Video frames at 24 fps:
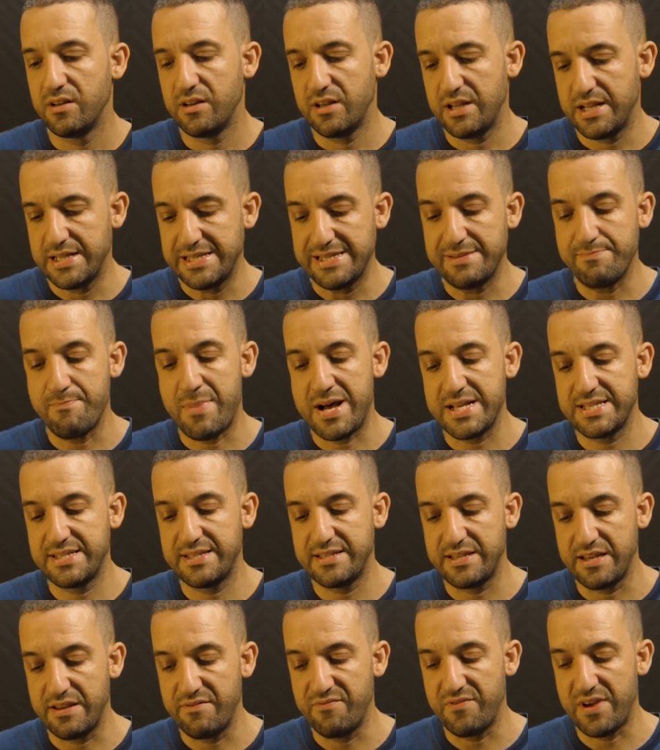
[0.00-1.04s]
It's
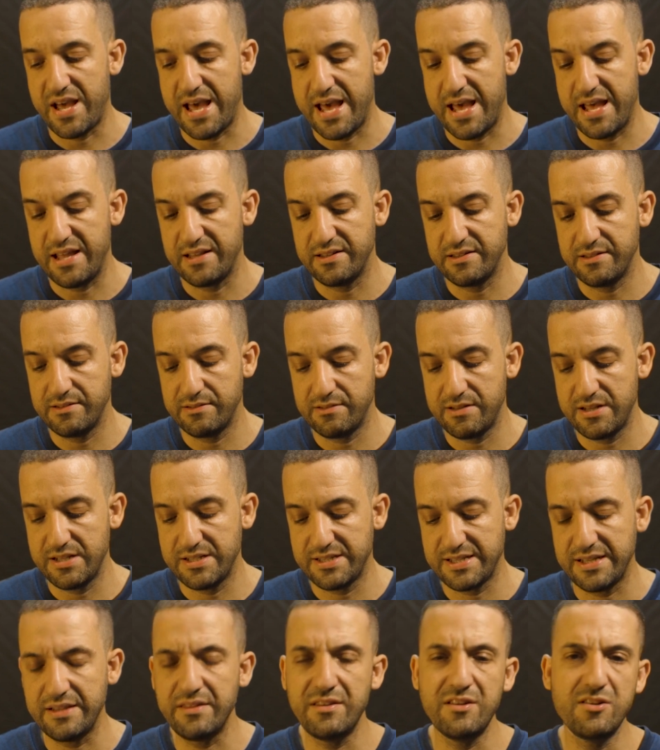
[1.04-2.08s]
massive, and
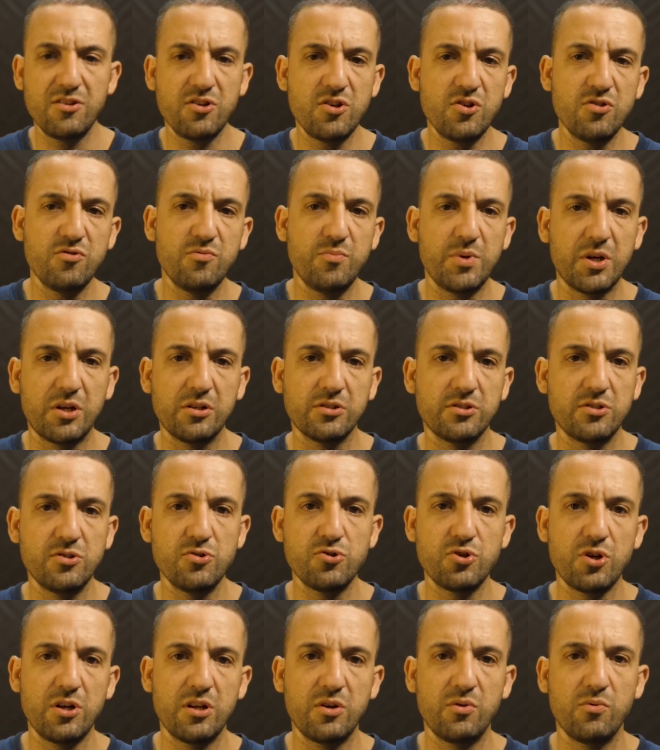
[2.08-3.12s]
it's something new, because
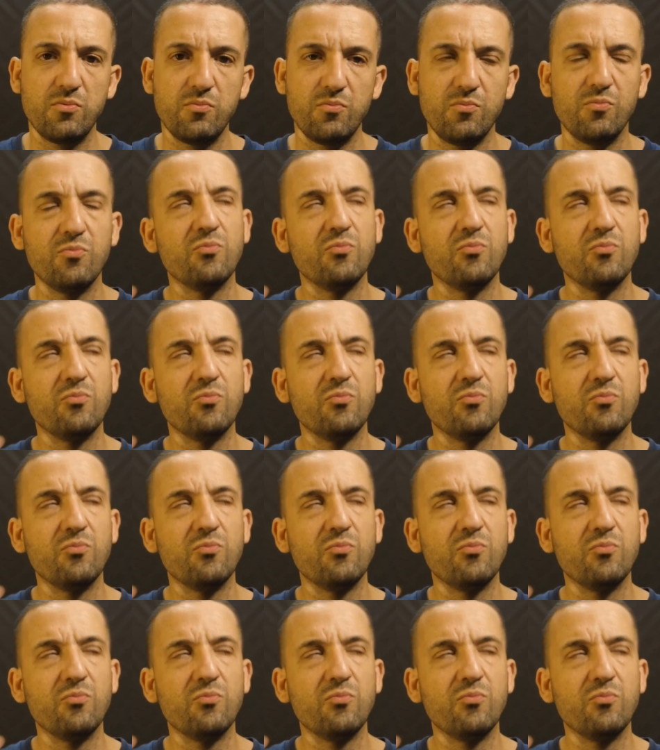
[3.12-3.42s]
usually